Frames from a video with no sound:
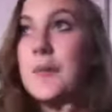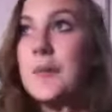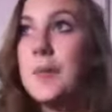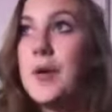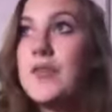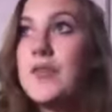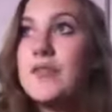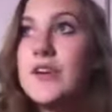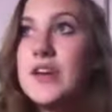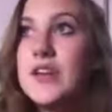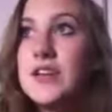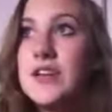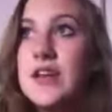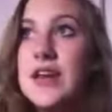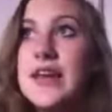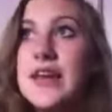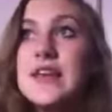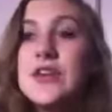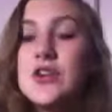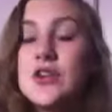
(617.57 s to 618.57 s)
but
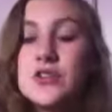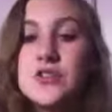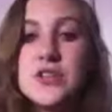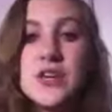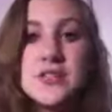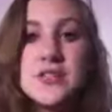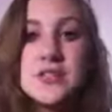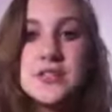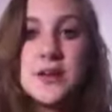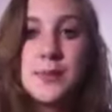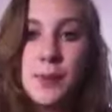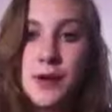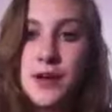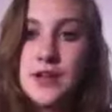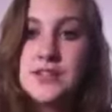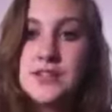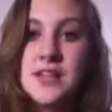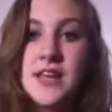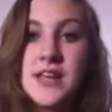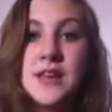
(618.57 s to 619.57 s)
really, you're just a
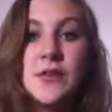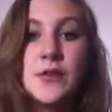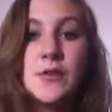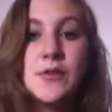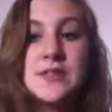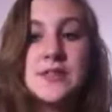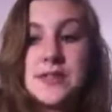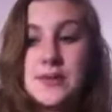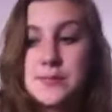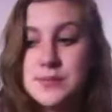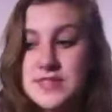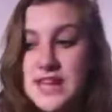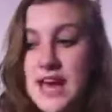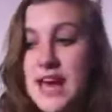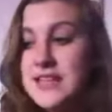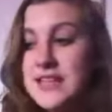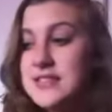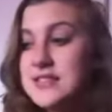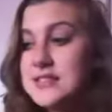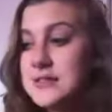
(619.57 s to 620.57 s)
person who is
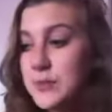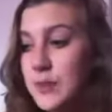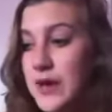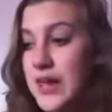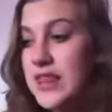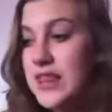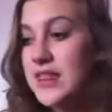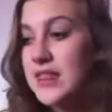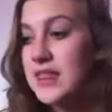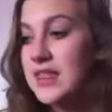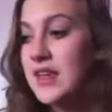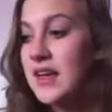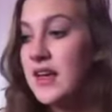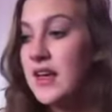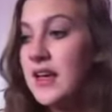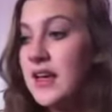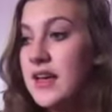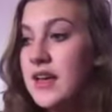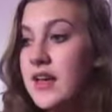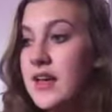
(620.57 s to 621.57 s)
obsessed with
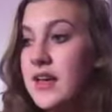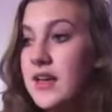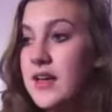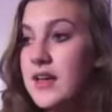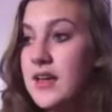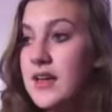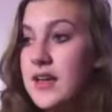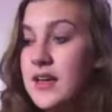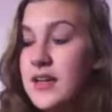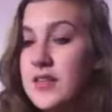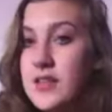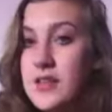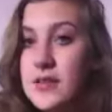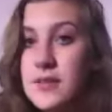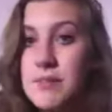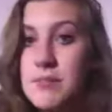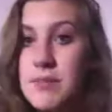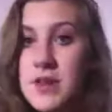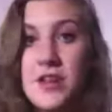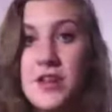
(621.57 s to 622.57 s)

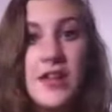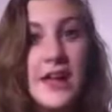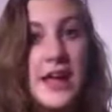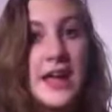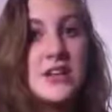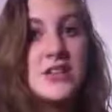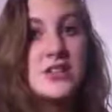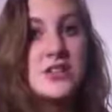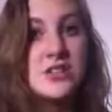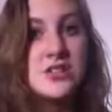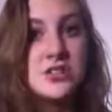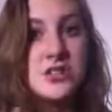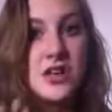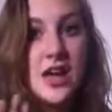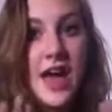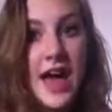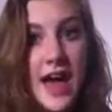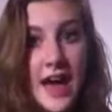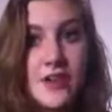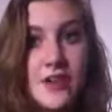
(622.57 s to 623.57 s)
middle-aged
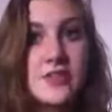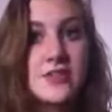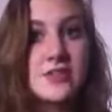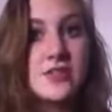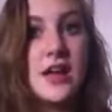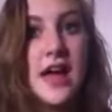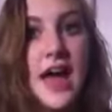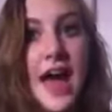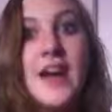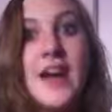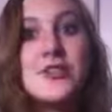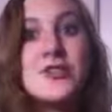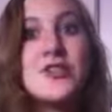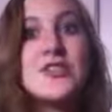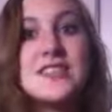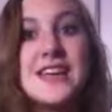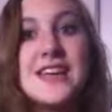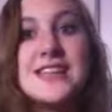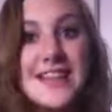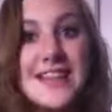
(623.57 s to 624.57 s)

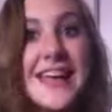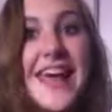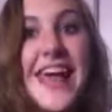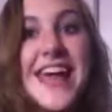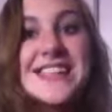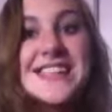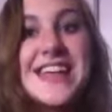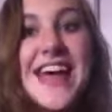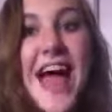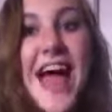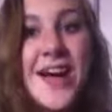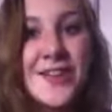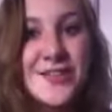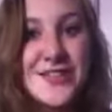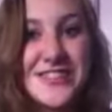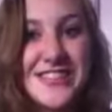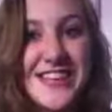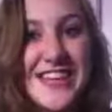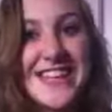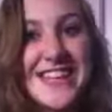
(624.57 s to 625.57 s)
actresses. I can't say
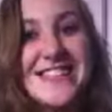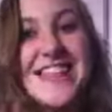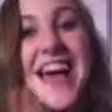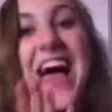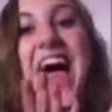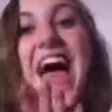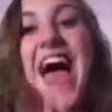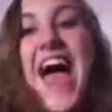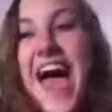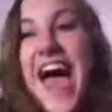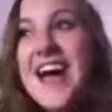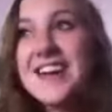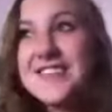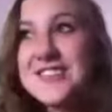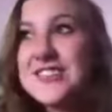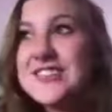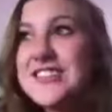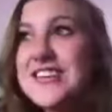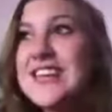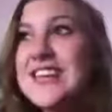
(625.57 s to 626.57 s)
actresses.
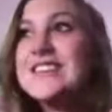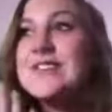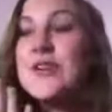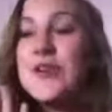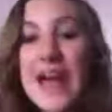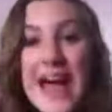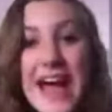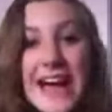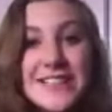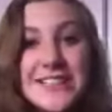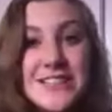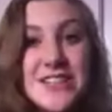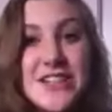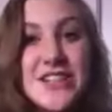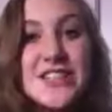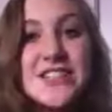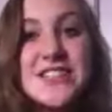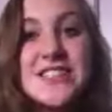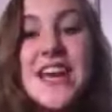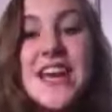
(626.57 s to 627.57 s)
Actresses or
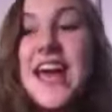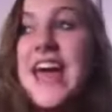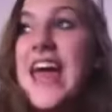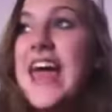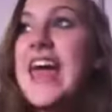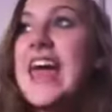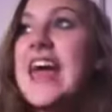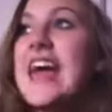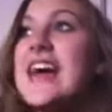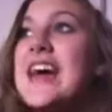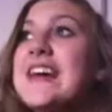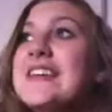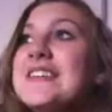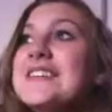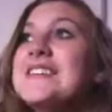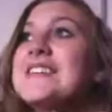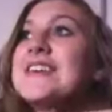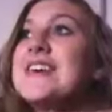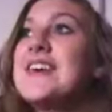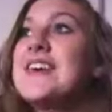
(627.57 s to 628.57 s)
actors,
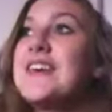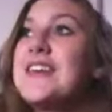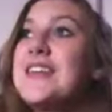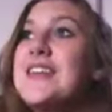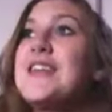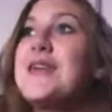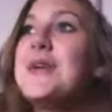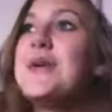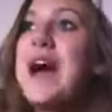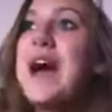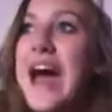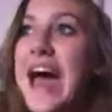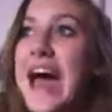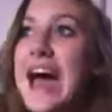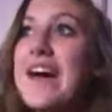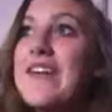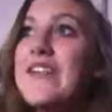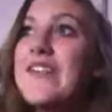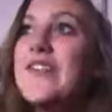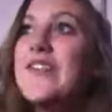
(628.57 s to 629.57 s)
and you
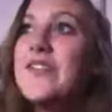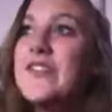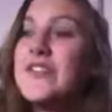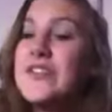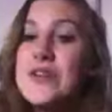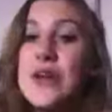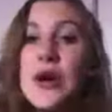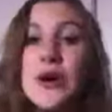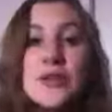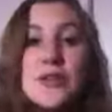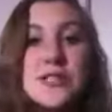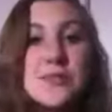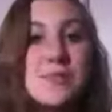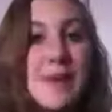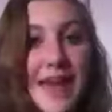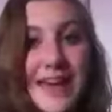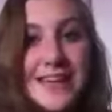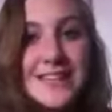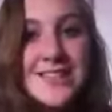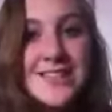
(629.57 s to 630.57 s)
have no
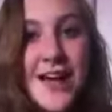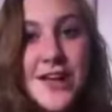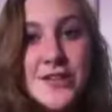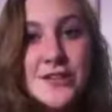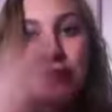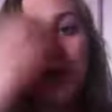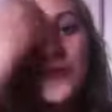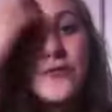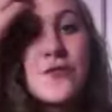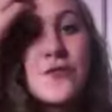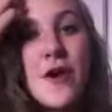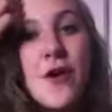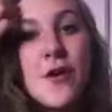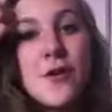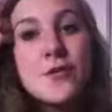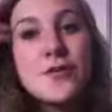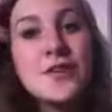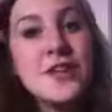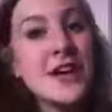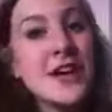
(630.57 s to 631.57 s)
space on your
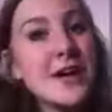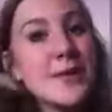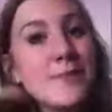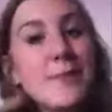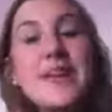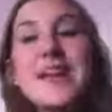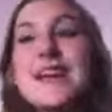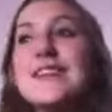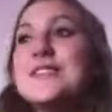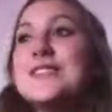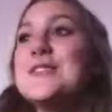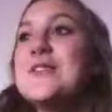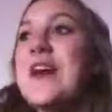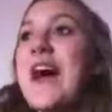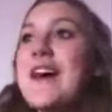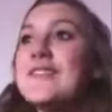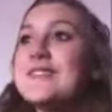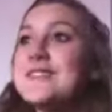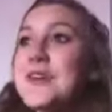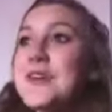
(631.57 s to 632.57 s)
phone because you
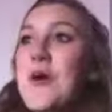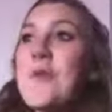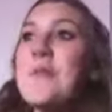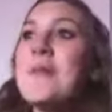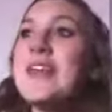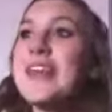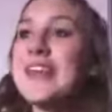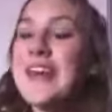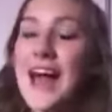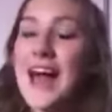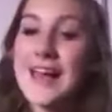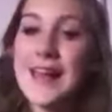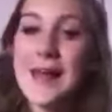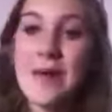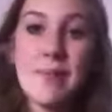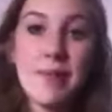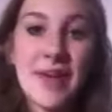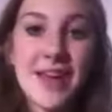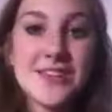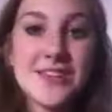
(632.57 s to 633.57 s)
have so many
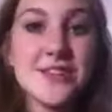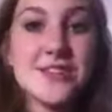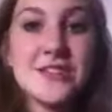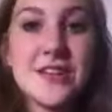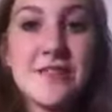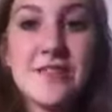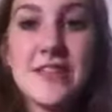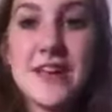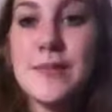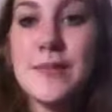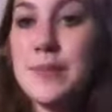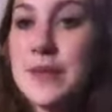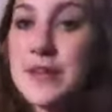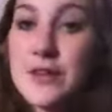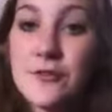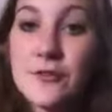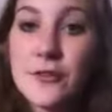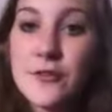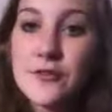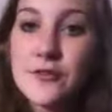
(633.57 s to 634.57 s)
goddamn pictures of their
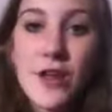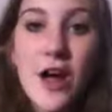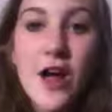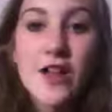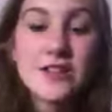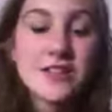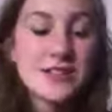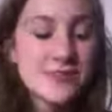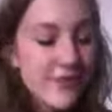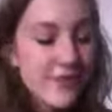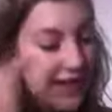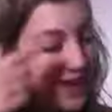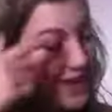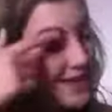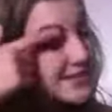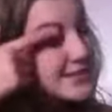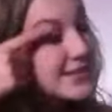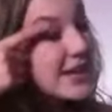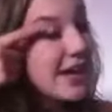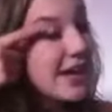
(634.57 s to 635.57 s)
beautiful, flawless
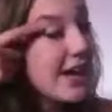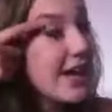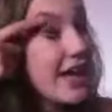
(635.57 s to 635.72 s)
face,